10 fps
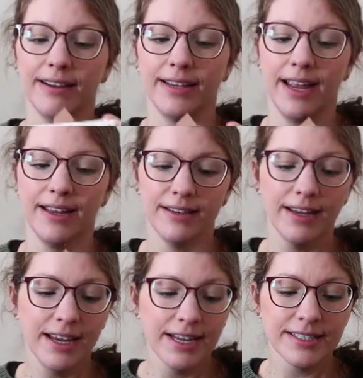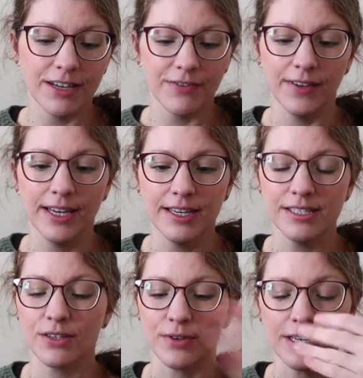Again, Tiffany
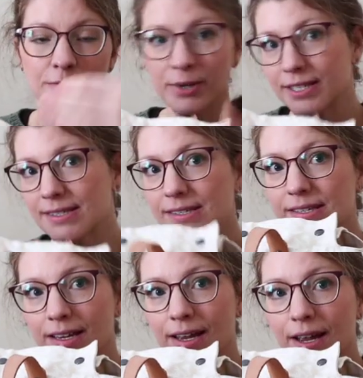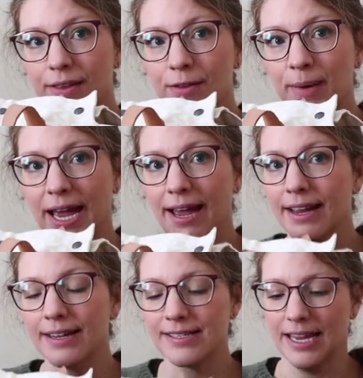screen prints the
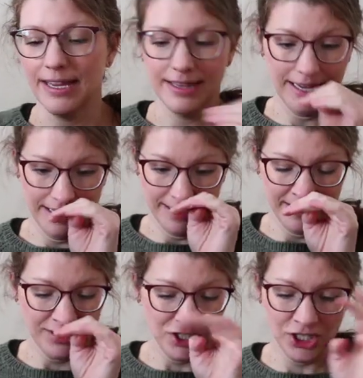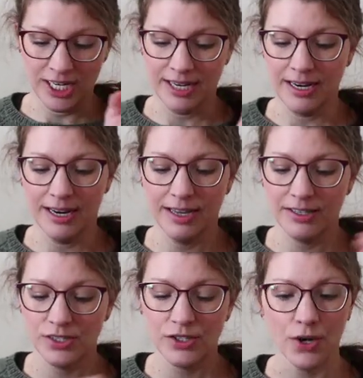bags and then she
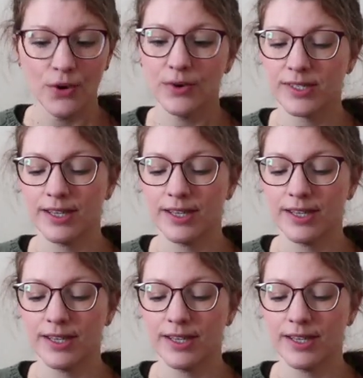sews